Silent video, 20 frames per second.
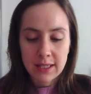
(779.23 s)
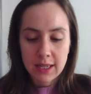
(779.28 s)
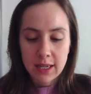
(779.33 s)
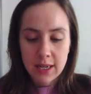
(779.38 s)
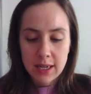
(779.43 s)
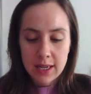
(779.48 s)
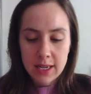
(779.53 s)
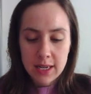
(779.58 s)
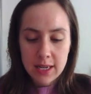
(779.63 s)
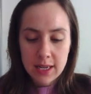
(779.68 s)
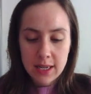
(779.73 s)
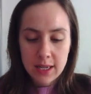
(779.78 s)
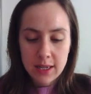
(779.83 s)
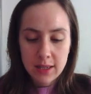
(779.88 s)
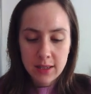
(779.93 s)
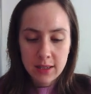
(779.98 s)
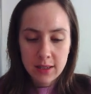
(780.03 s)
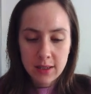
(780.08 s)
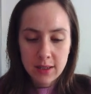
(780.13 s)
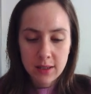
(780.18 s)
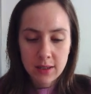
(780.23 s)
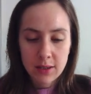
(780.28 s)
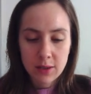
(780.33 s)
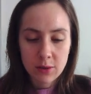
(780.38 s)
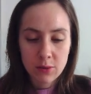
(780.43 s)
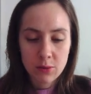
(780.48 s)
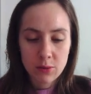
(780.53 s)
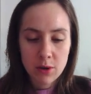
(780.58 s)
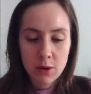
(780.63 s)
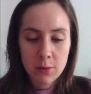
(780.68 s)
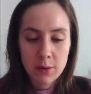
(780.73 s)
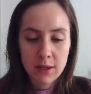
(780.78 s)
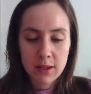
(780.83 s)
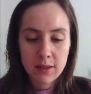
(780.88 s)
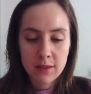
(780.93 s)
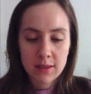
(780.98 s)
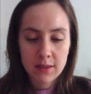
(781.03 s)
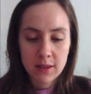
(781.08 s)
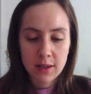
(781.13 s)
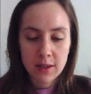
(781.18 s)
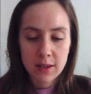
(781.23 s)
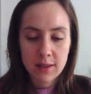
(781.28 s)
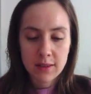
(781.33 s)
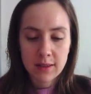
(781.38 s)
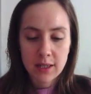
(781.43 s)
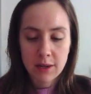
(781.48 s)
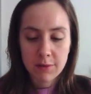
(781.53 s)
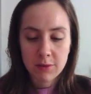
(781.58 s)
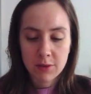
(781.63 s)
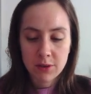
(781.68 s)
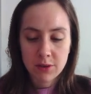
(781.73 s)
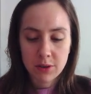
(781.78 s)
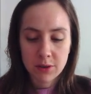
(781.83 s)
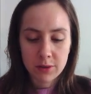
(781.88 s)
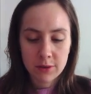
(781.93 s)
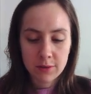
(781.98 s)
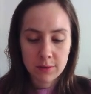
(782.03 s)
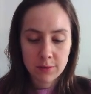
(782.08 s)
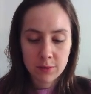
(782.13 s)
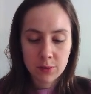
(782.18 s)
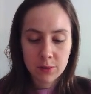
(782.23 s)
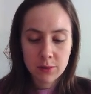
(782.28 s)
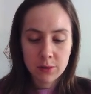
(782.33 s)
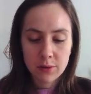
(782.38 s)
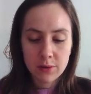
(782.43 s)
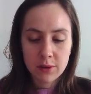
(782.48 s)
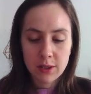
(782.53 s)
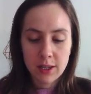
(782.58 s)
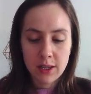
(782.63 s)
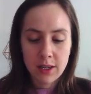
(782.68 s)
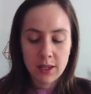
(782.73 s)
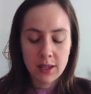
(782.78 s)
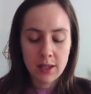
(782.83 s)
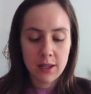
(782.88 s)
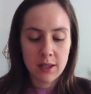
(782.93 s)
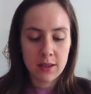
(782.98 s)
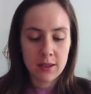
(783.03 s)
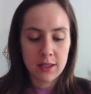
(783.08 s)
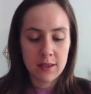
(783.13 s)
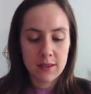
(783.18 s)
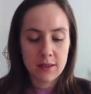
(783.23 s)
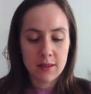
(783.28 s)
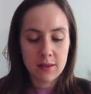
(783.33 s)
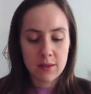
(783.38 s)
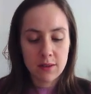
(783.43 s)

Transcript: at E, growing in size, average cost full. This is